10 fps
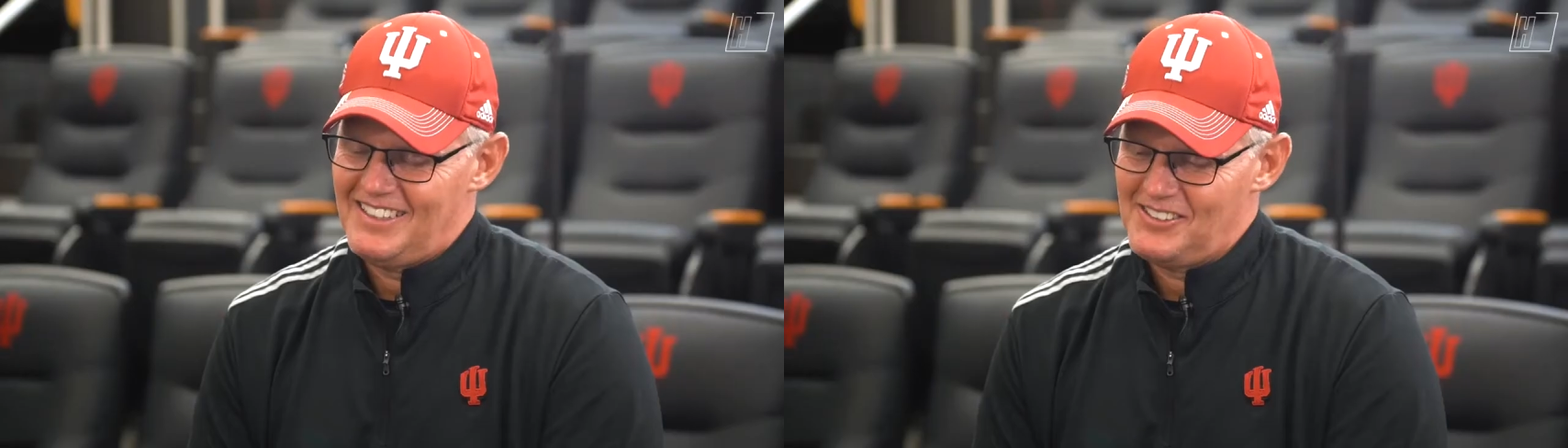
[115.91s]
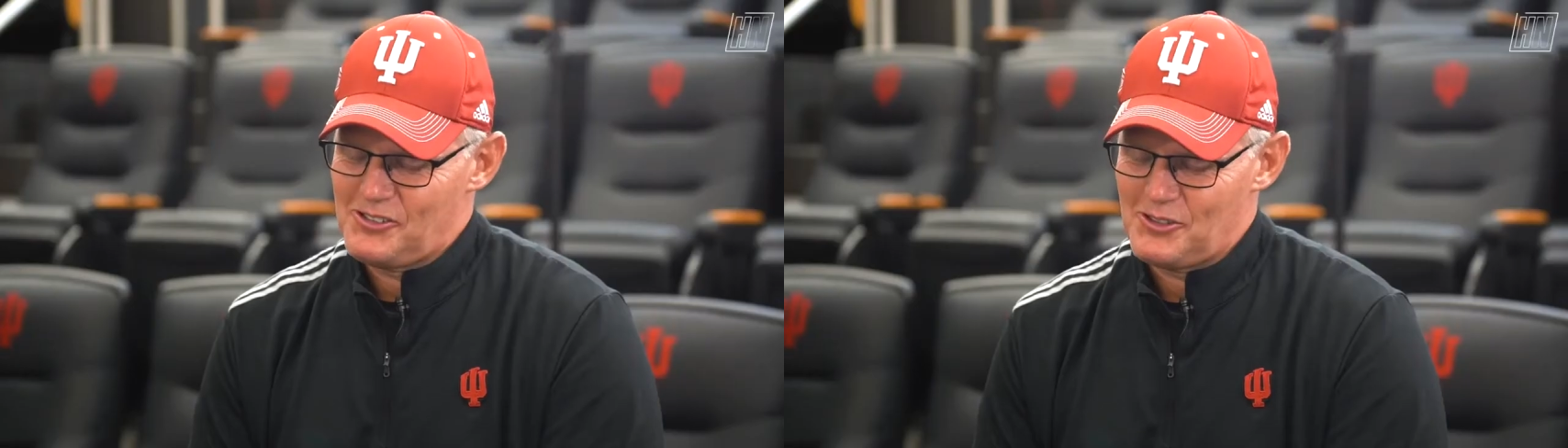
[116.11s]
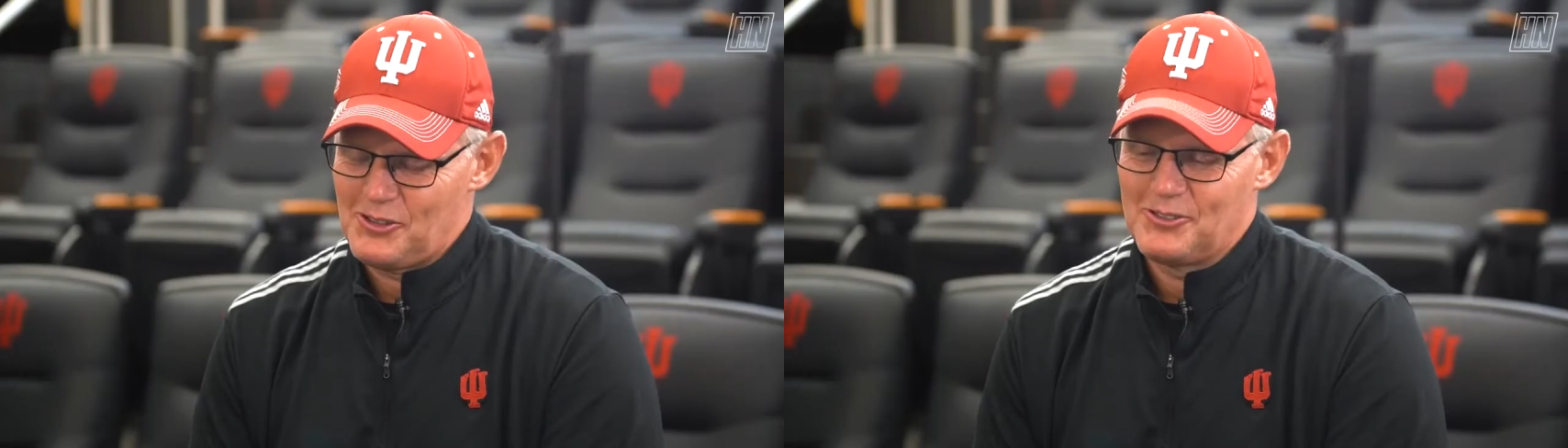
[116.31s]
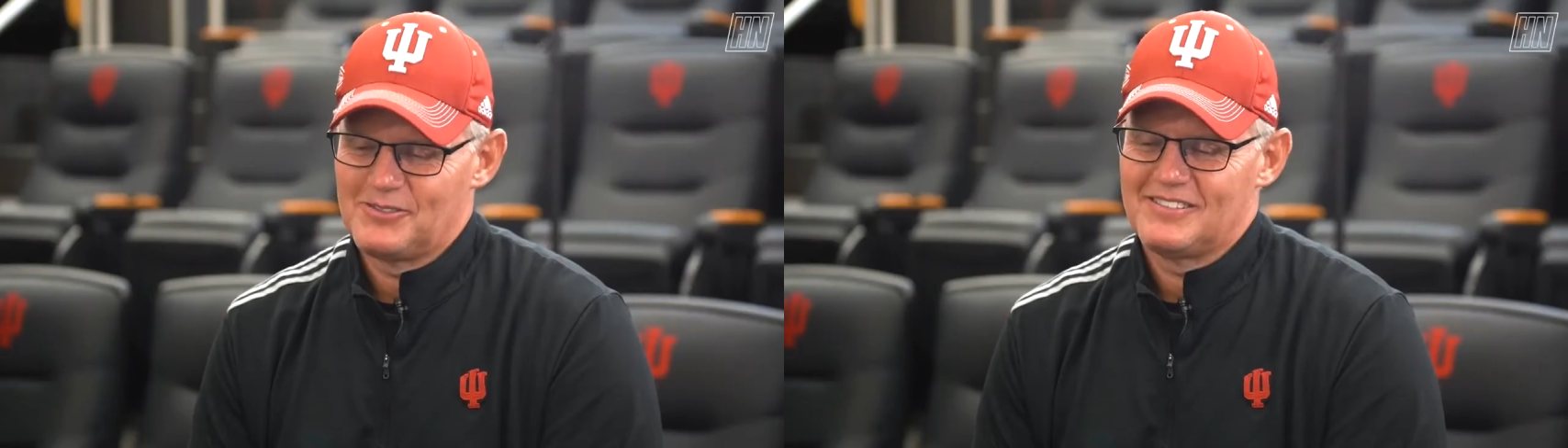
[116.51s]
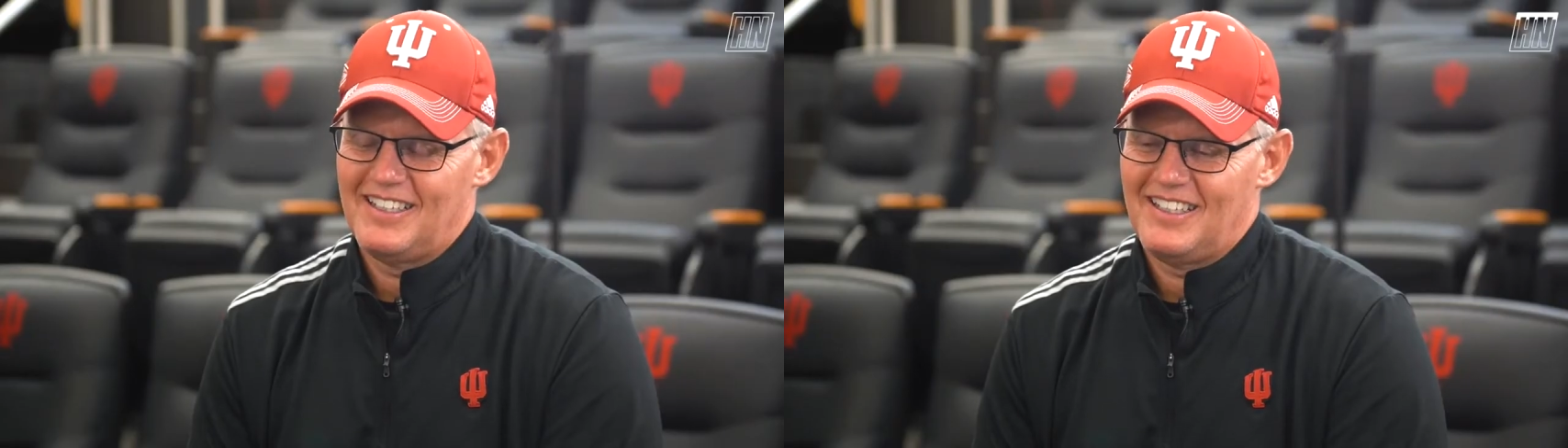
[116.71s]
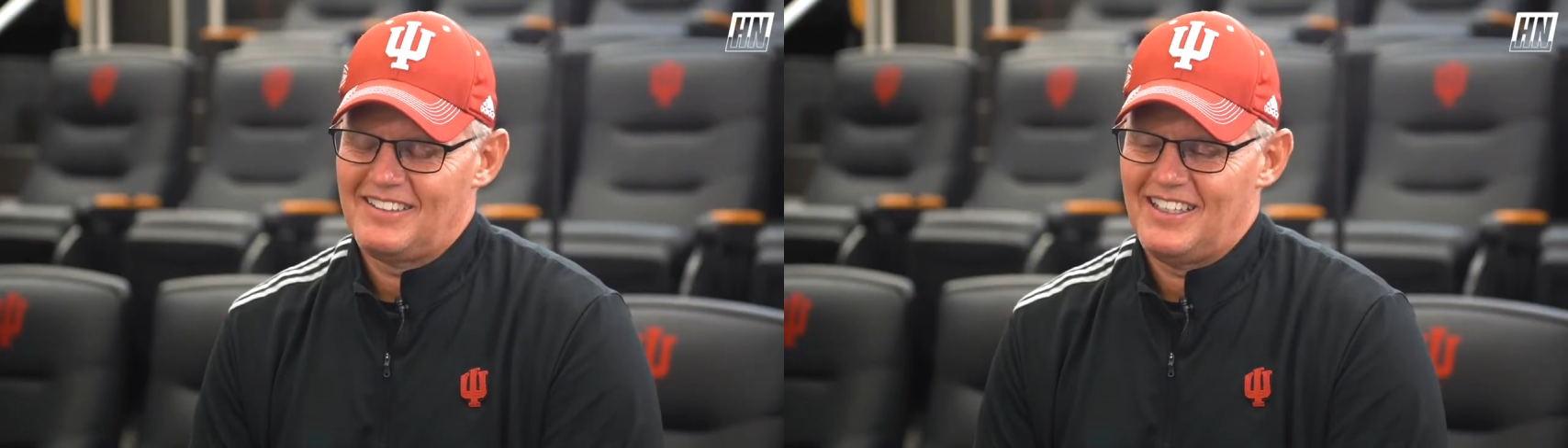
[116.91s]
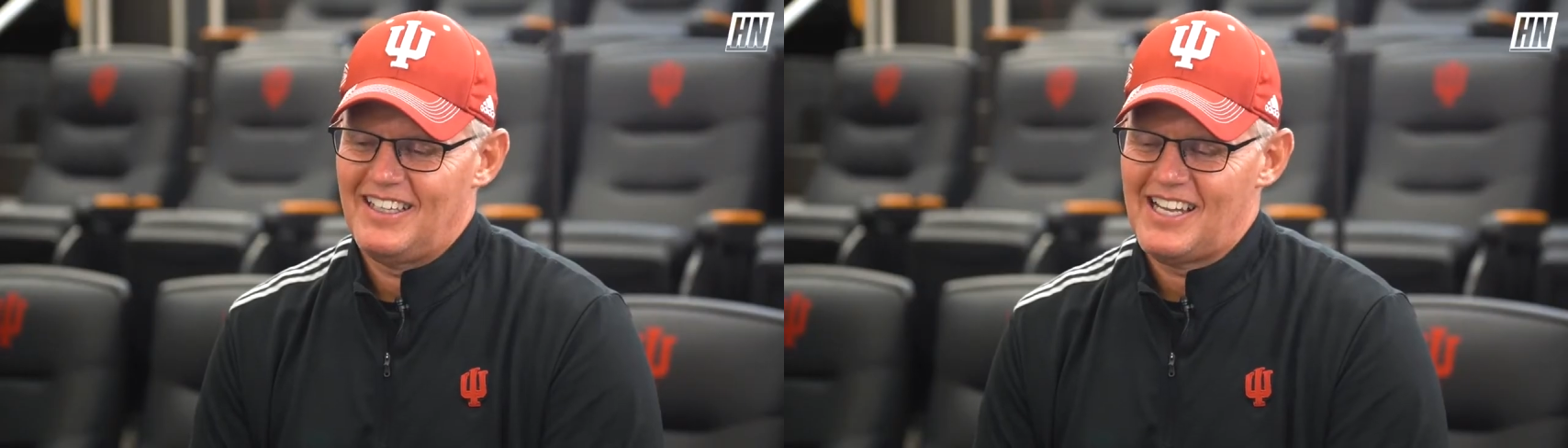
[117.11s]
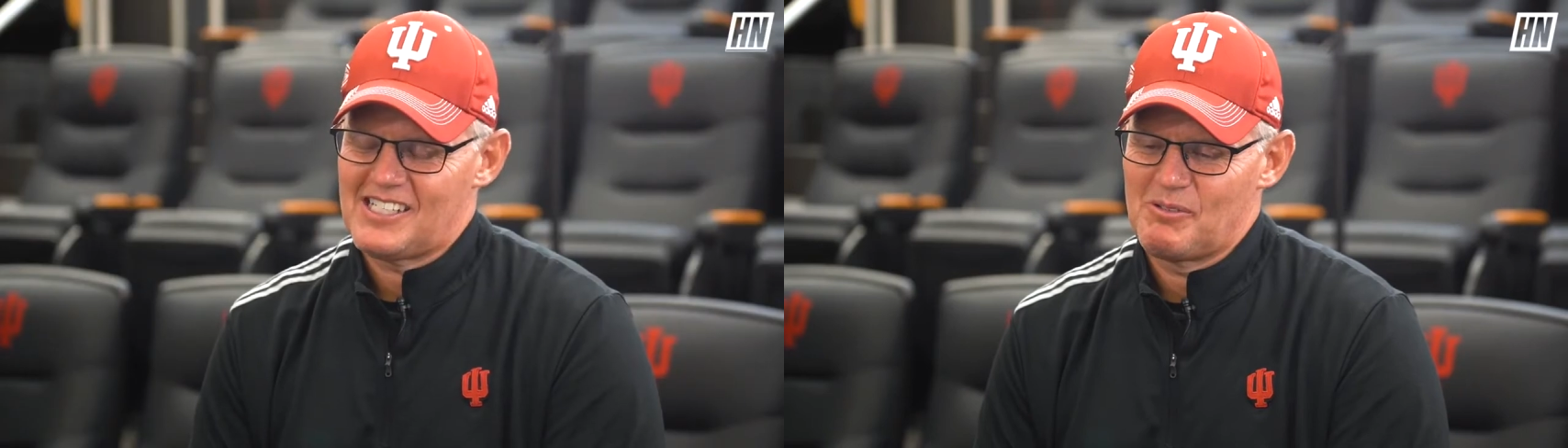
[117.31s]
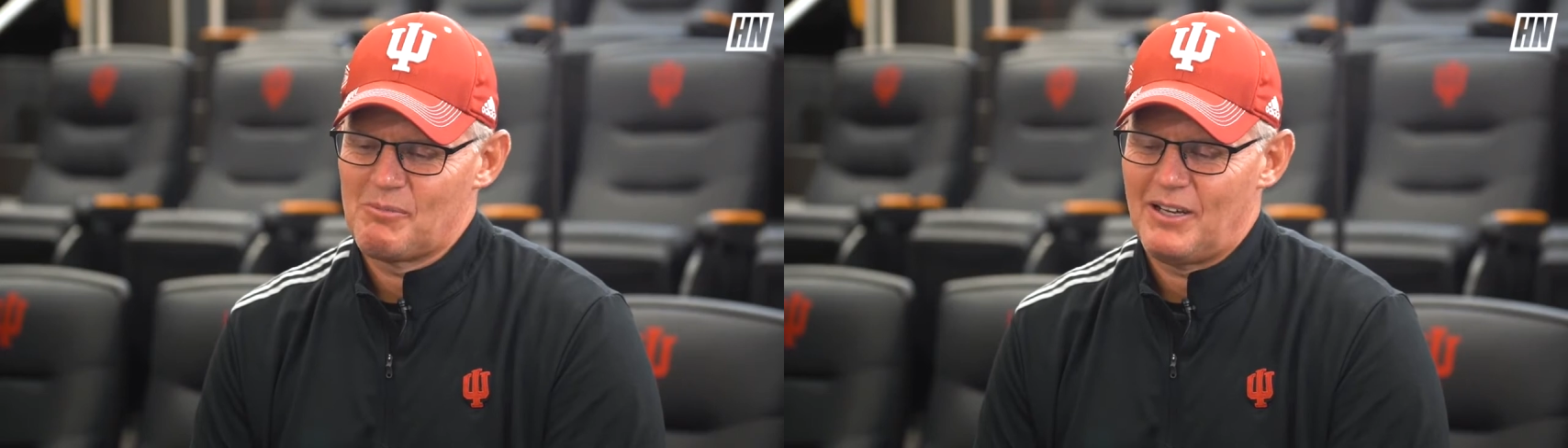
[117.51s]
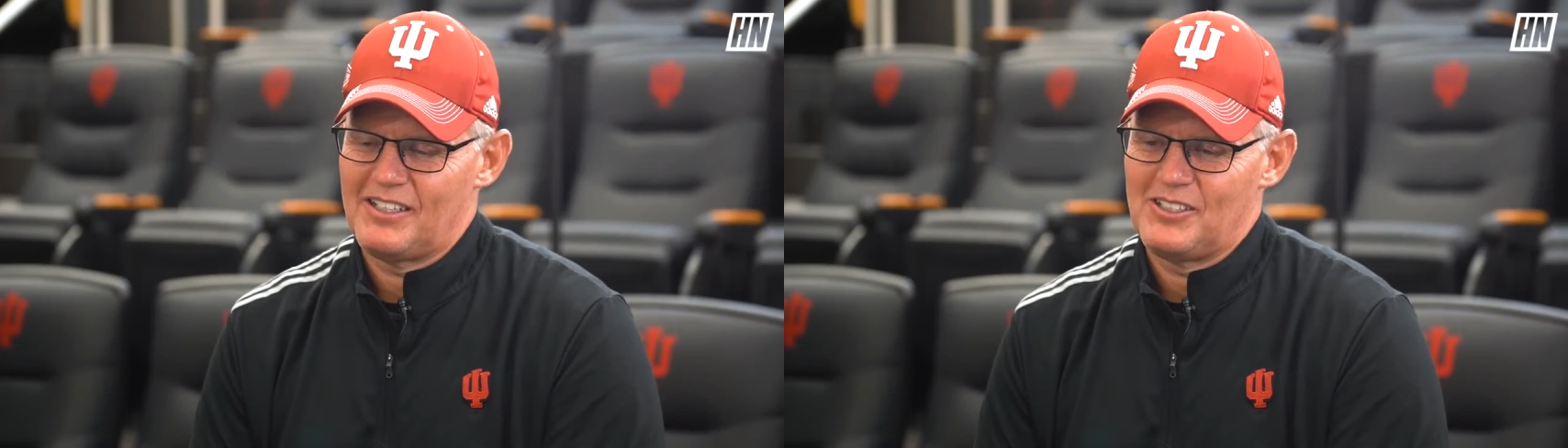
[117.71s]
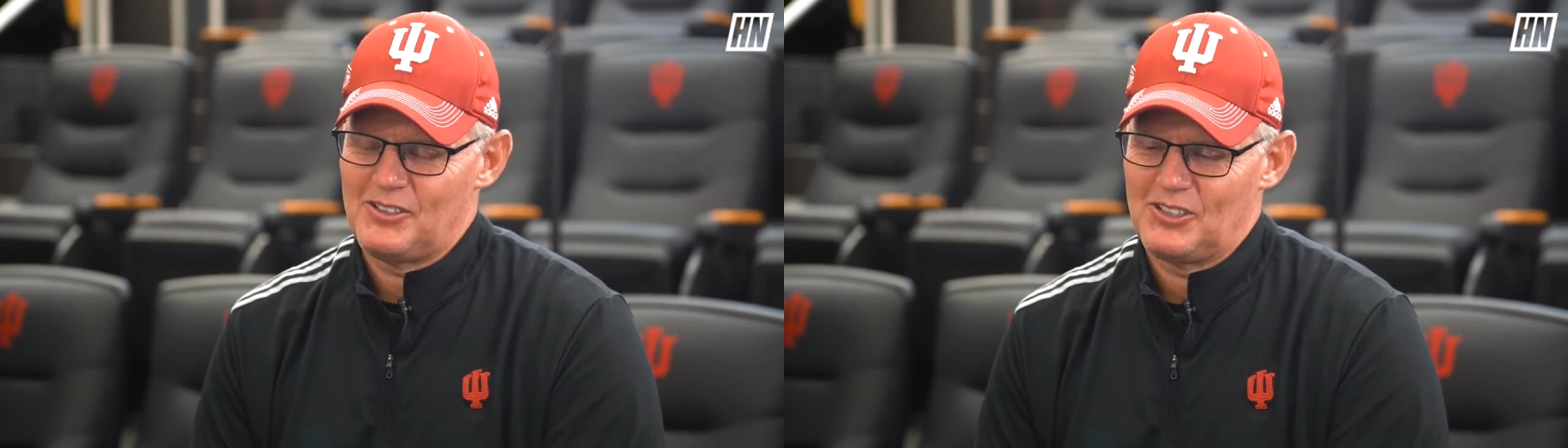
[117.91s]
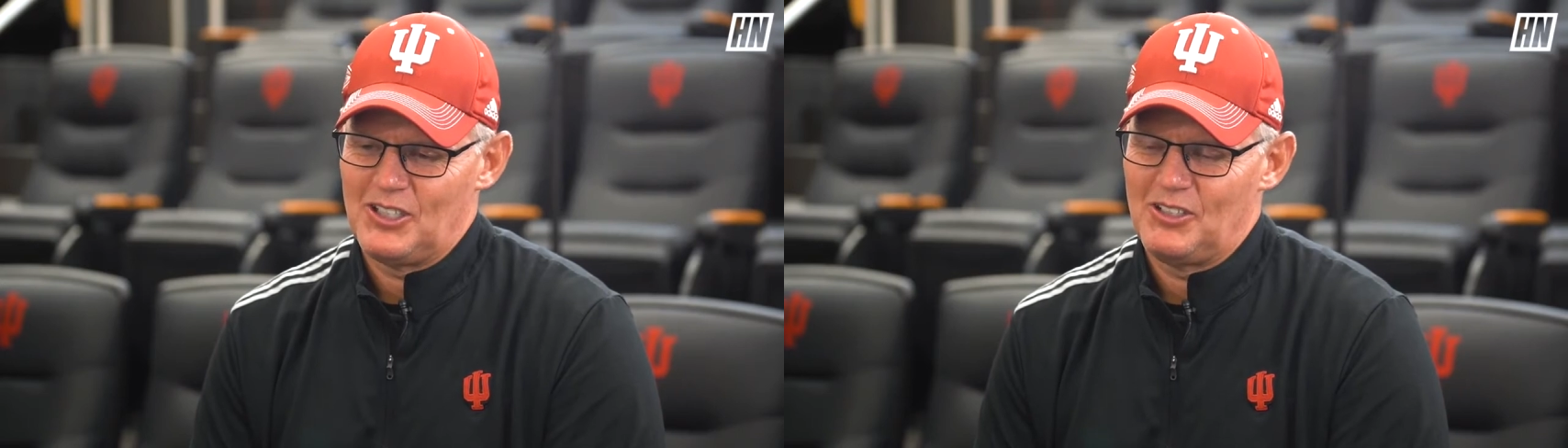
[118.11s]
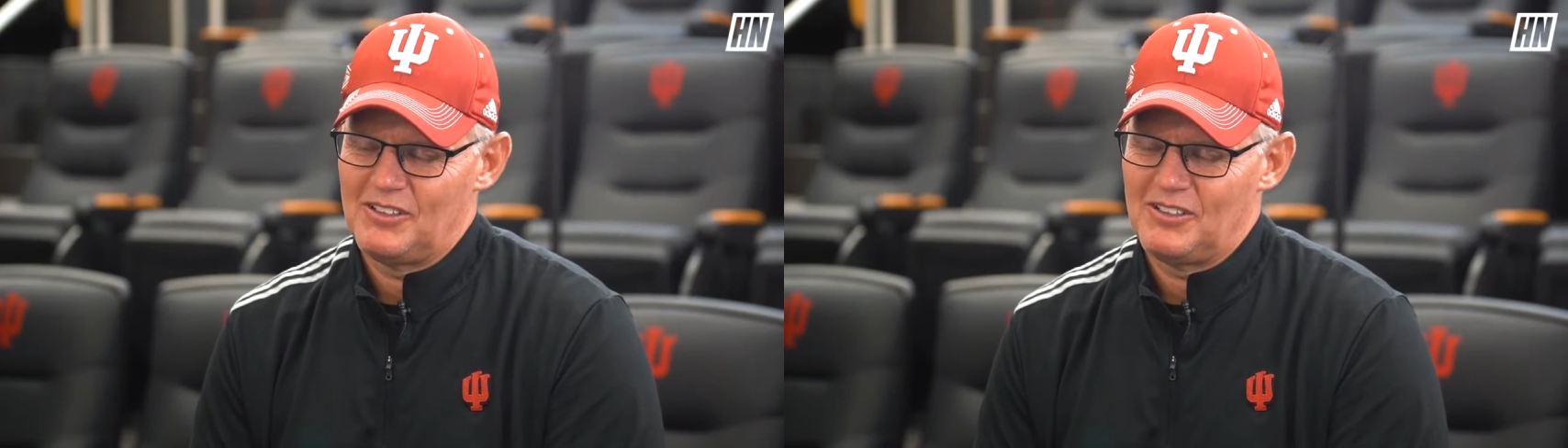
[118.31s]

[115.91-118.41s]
is true. Yeah, they asked me about a year ago,